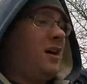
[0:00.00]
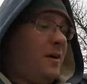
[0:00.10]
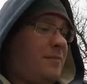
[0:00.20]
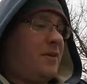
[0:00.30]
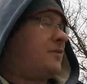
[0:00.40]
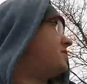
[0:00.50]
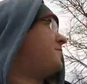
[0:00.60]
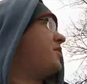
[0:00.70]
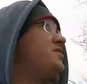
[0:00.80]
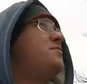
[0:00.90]
up there's a
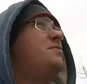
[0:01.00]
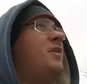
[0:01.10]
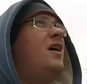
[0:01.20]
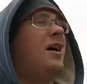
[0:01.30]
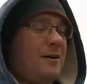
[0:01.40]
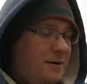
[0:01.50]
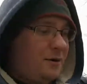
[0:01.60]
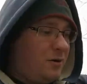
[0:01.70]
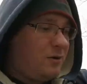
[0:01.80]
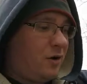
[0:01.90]
bridge
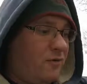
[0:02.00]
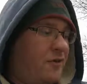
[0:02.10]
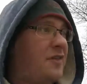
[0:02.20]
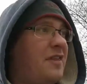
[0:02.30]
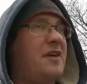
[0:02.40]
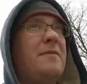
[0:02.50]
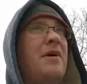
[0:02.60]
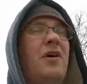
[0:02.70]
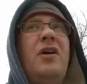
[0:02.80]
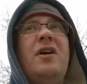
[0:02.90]
over that they
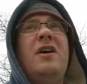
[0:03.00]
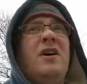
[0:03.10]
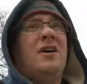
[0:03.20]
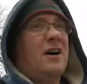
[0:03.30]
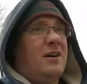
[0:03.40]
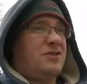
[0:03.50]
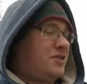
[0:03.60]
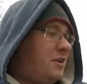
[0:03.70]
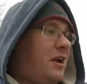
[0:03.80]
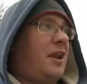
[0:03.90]
built,
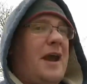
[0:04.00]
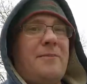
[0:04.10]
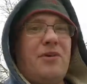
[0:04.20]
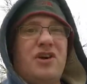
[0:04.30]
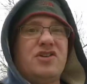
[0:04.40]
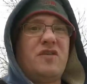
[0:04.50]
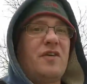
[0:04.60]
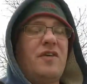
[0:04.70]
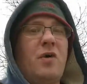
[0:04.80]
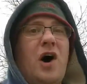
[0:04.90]
just a land bridge
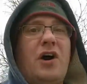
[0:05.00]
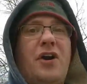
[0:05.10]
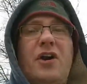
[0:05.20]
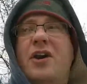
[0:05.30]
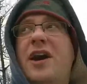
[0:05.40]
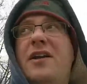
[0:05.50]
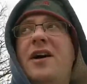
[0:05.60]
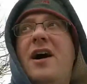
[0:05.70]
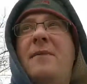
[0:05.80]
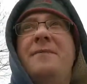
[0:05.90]
over the water, and
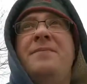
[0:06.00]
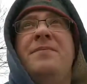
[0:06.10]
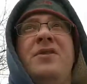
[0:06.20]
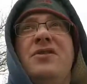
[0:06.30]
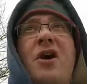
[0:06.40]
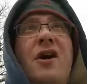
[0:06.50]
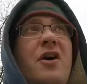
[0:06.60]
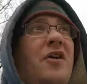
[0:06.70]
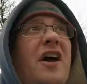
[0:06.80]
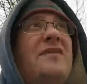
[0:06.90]
so I
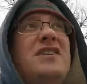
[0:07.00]
know they have